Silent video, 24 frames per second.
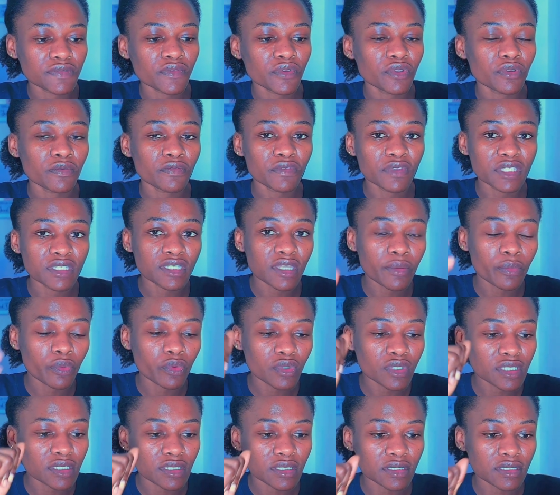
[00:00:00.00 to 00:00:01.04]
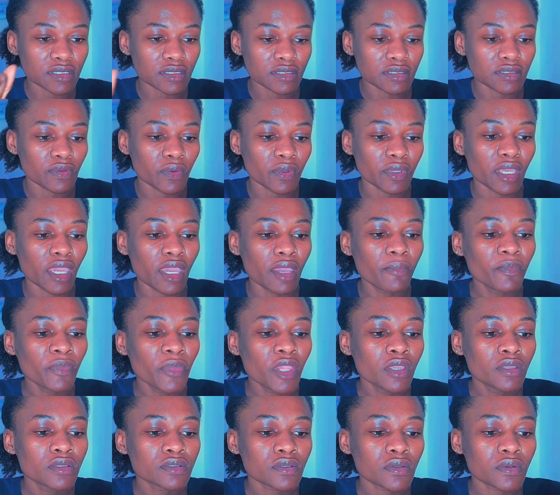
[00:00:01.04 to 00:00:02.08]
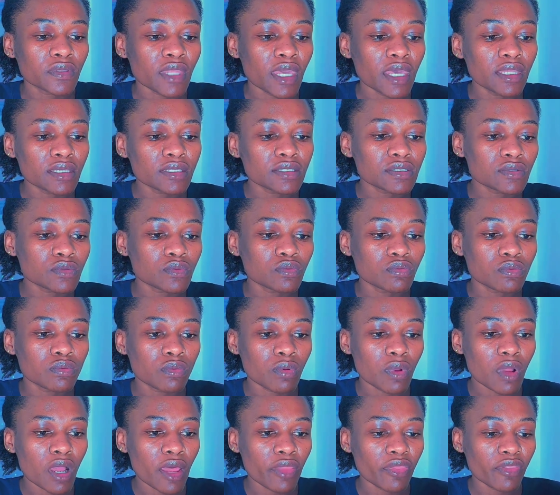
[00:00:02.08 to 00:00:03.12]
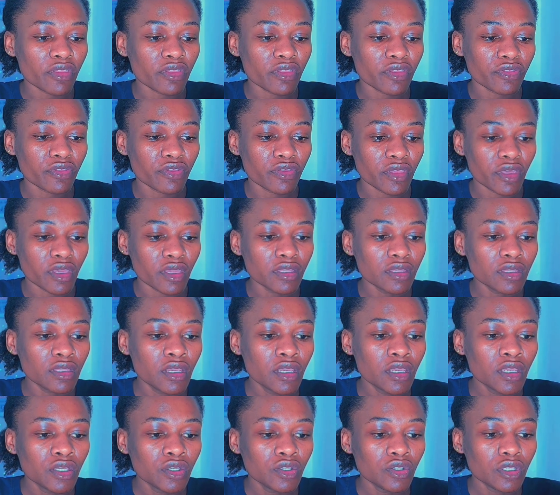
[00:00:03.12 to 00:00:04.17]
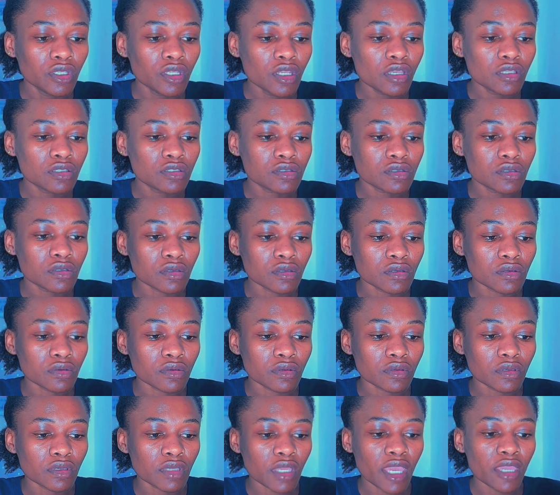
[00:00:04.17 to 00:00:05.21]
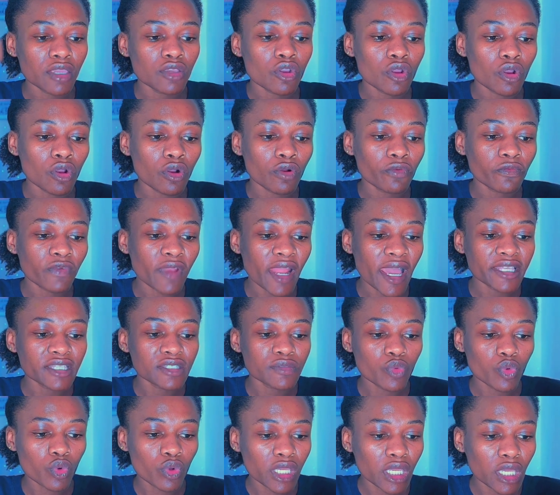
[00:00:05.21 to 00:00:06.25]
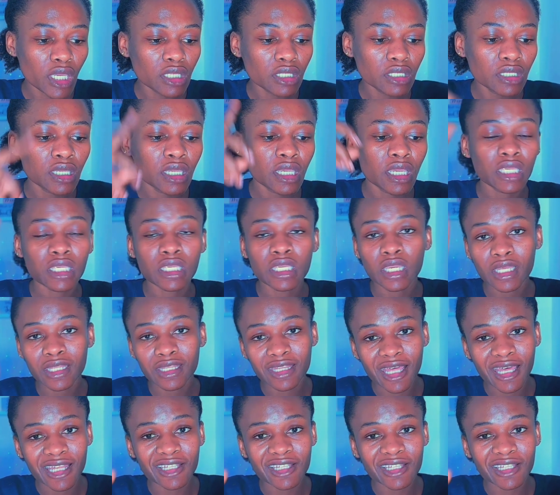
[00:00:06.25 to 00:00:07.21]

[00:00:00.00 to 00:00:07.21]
for your visa processes. Okay, so that is another thing. You need to get your flight booking. Again, that